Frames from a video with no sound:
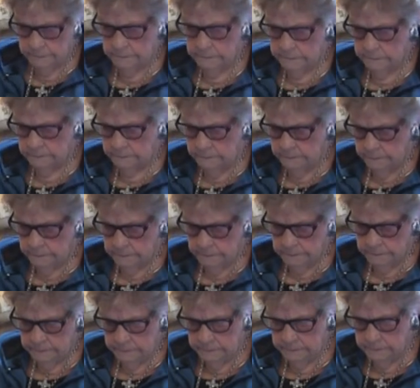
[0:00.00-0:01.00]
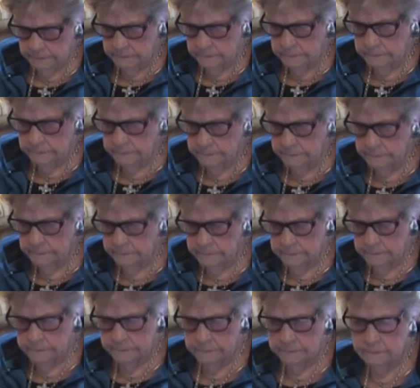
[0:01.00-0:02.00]

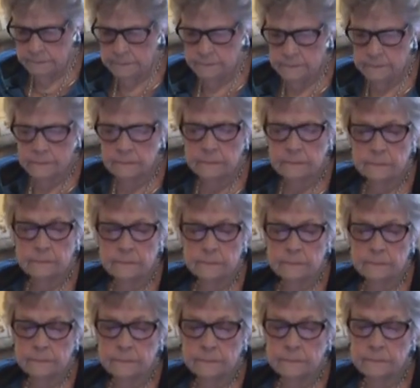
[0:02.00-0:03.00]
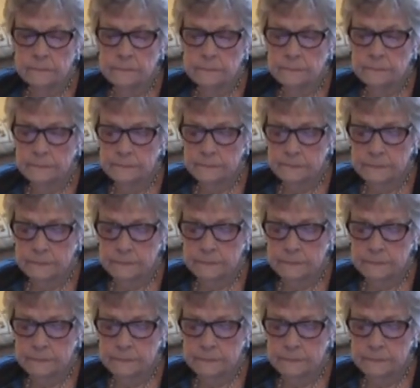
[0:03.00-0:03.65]
This person isn't speaking.